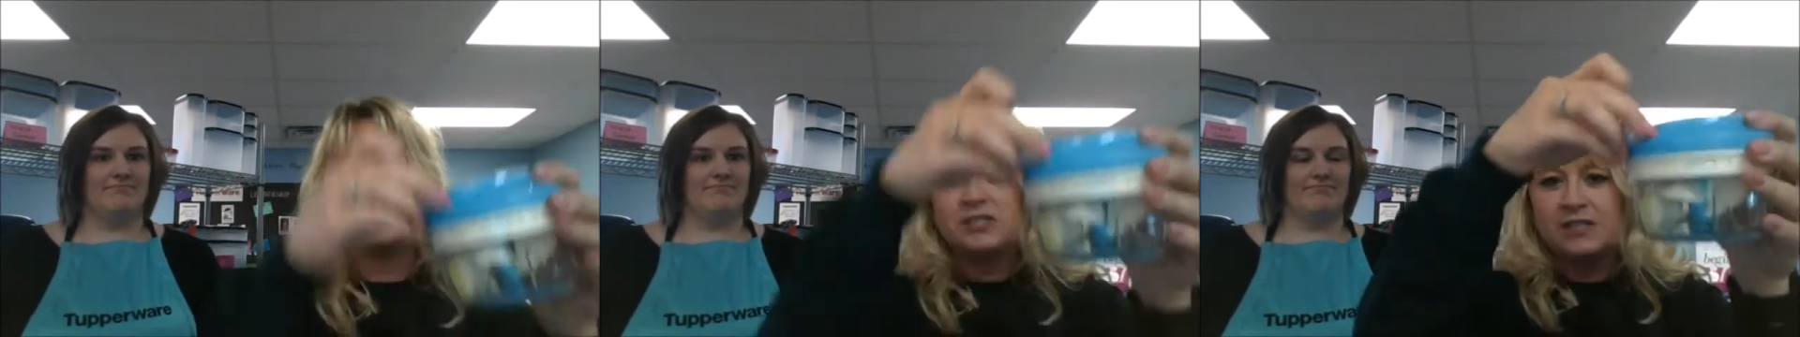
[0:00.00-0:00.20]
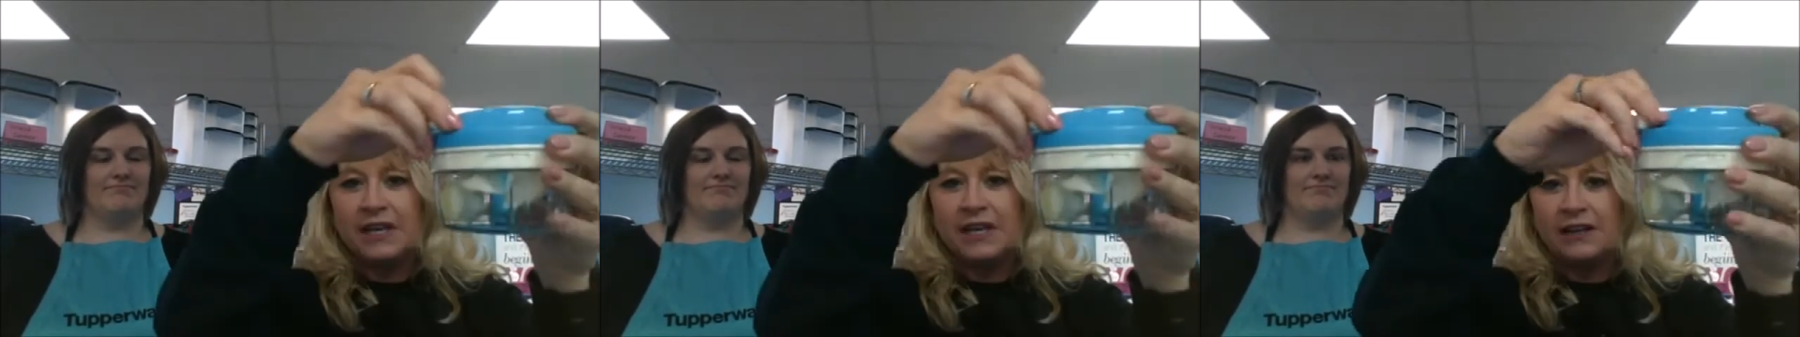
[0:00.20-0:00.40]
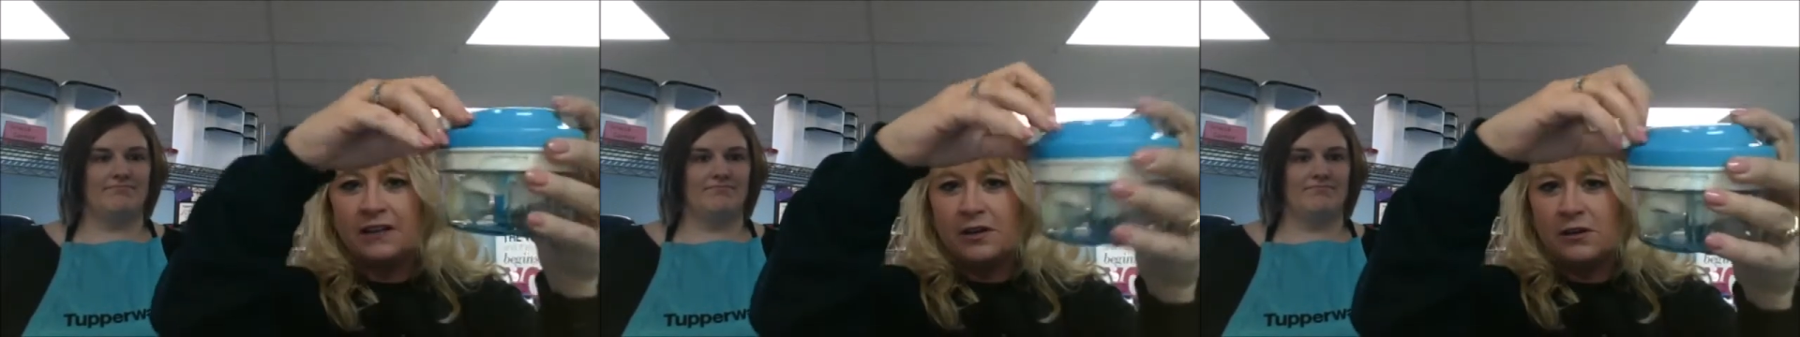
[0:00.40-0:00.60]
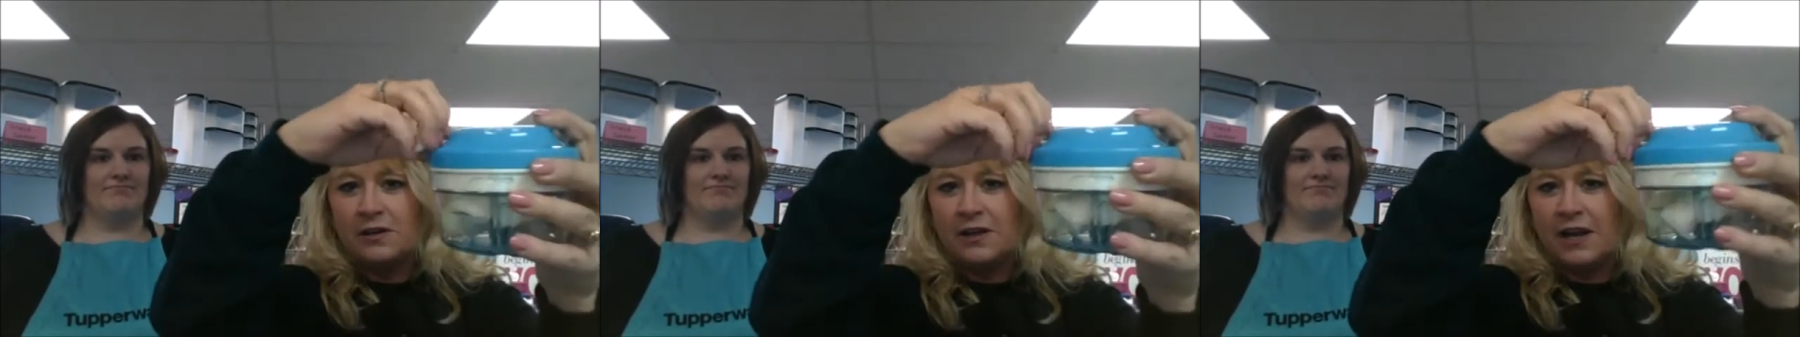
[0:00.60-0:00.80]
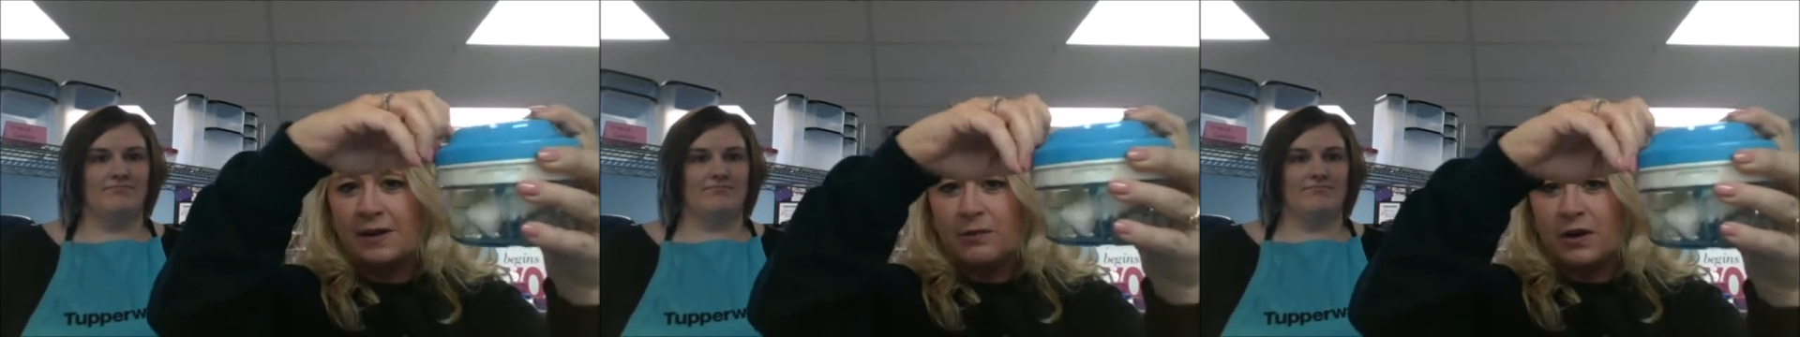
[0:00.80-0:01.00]
Speaker 1: just like a little
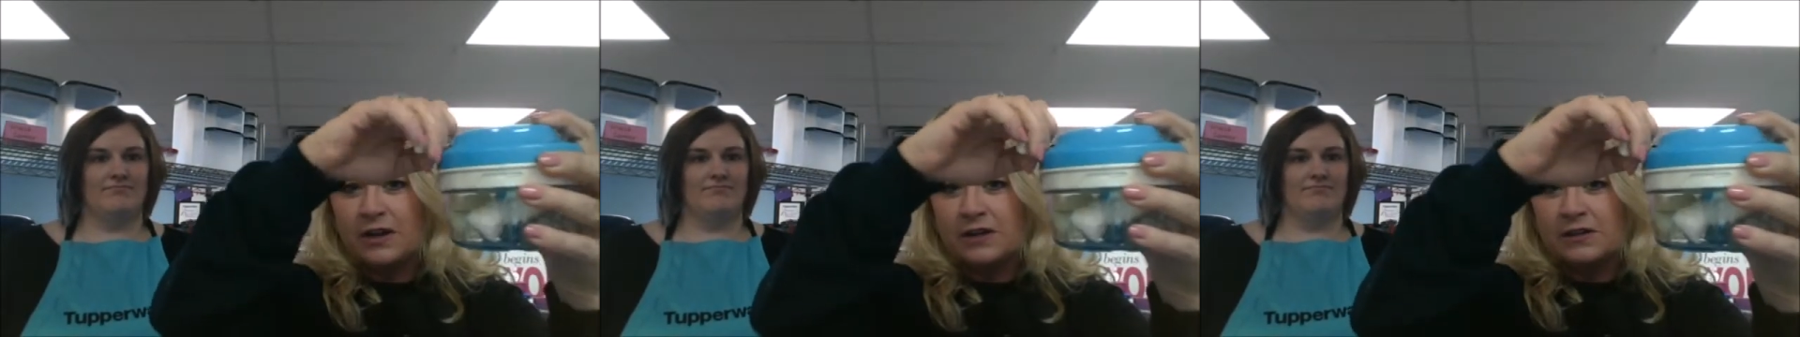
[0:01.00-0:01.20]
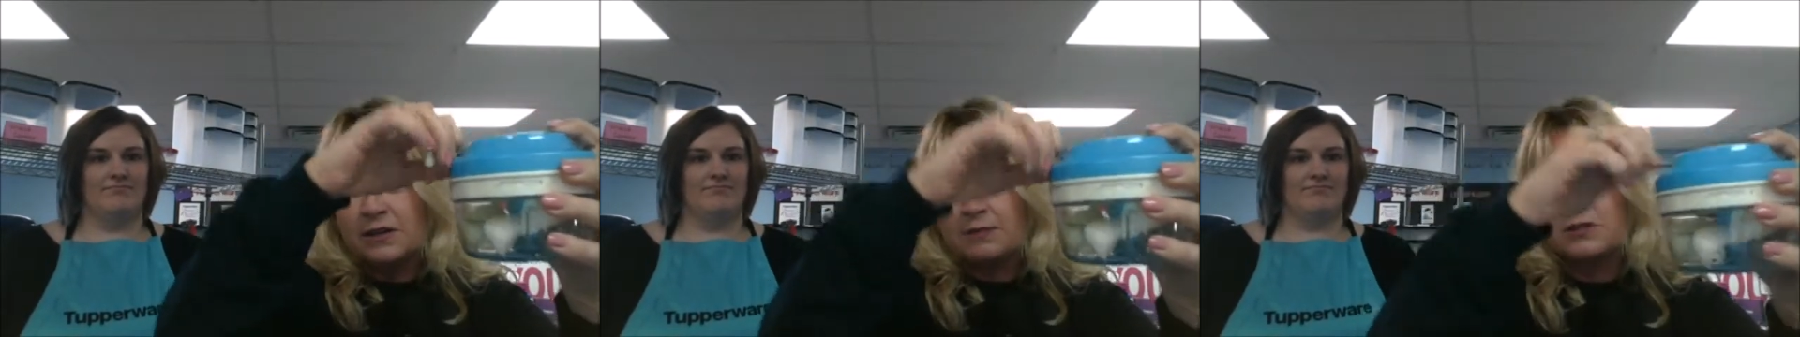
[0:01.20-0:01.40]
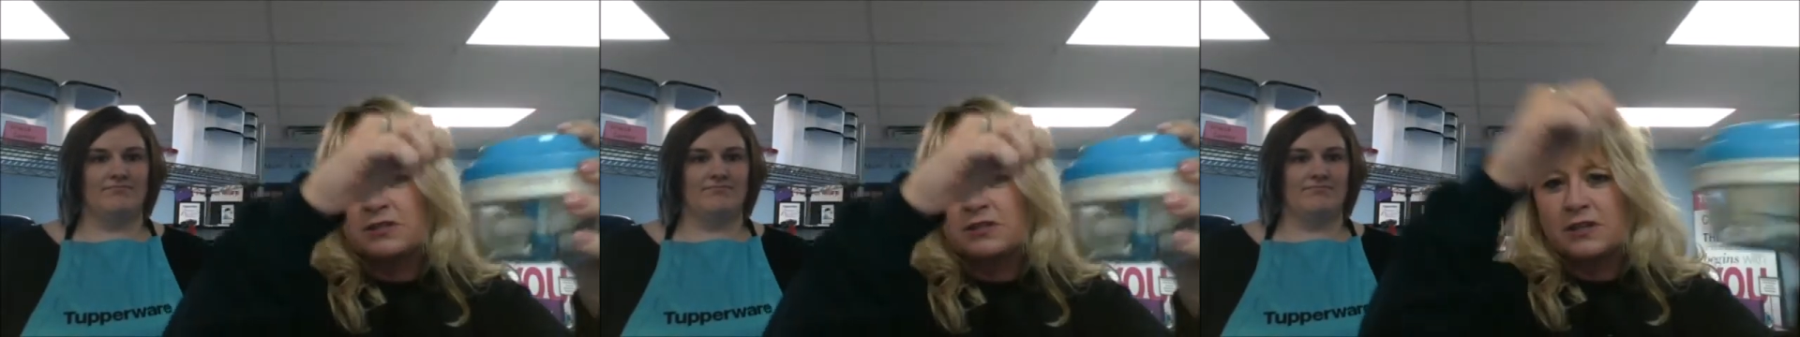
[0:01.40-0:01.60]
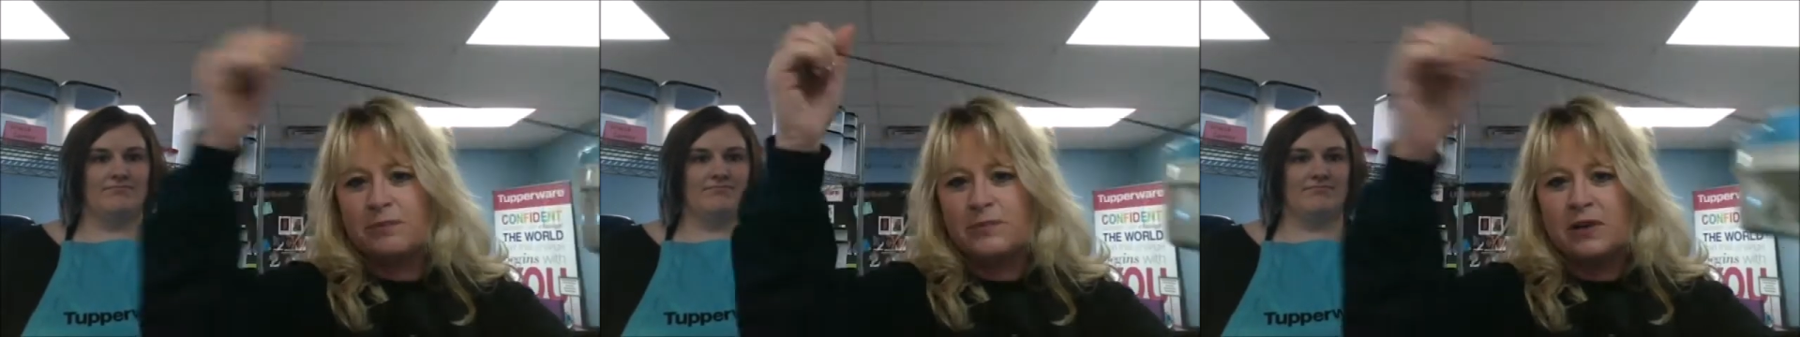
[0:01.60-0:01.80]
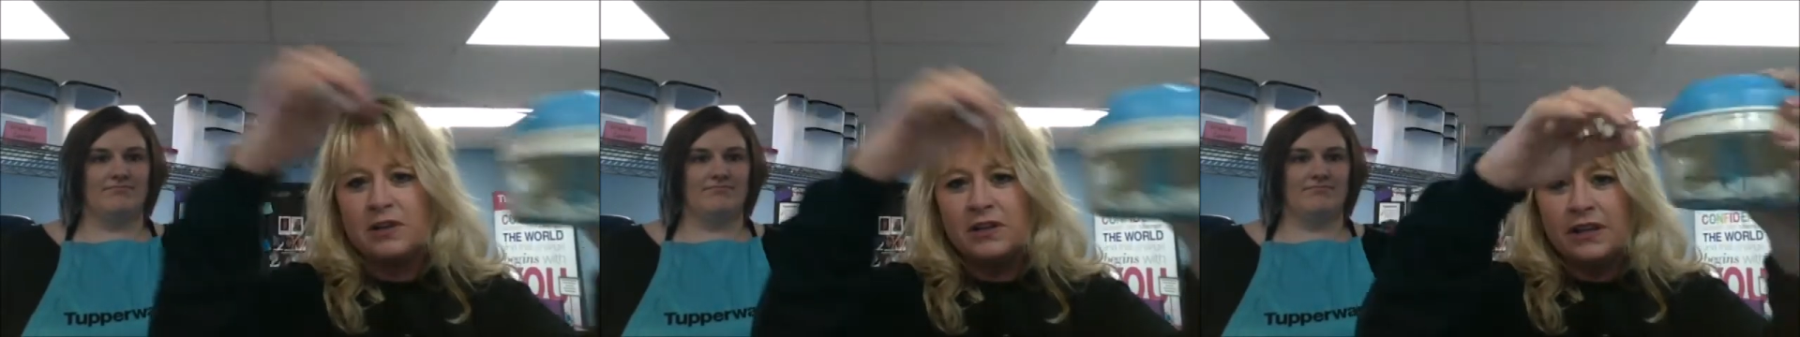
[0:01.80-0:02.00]
lawnmower. So I'm just gonna
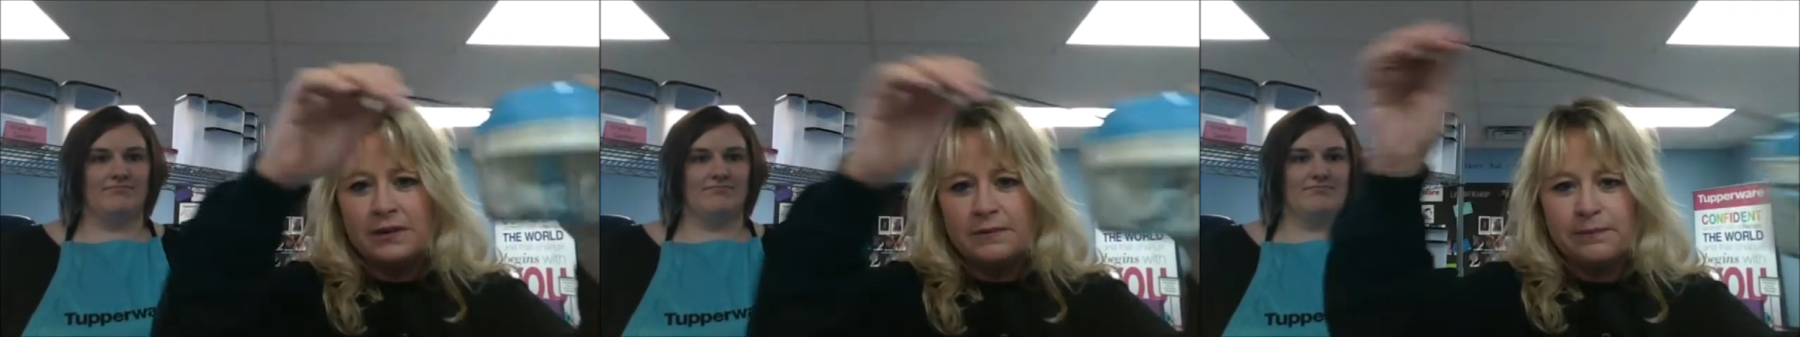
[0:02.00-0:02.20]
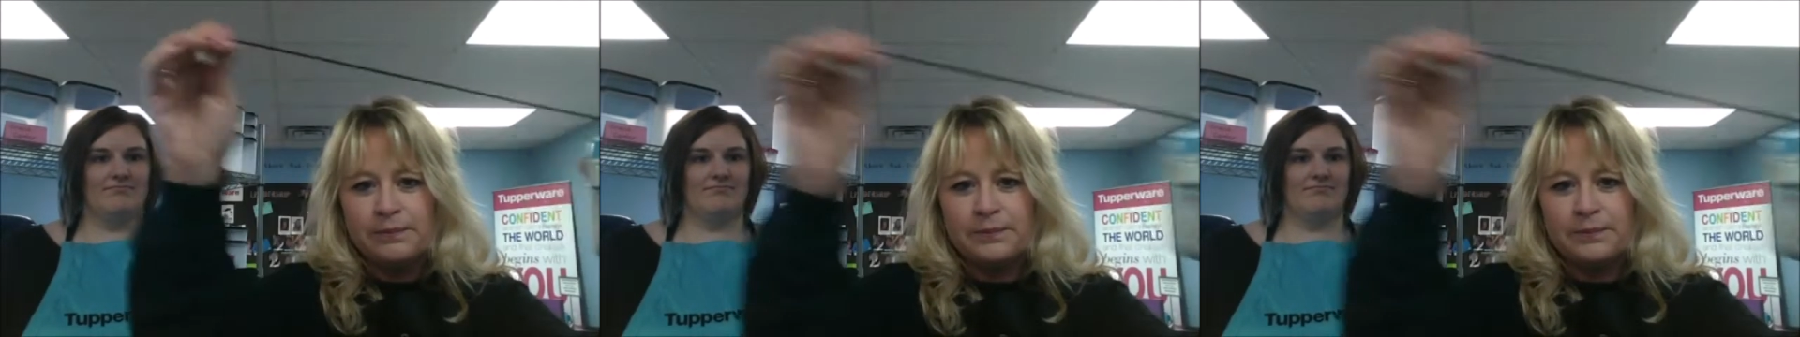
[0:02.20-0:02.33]
pull it.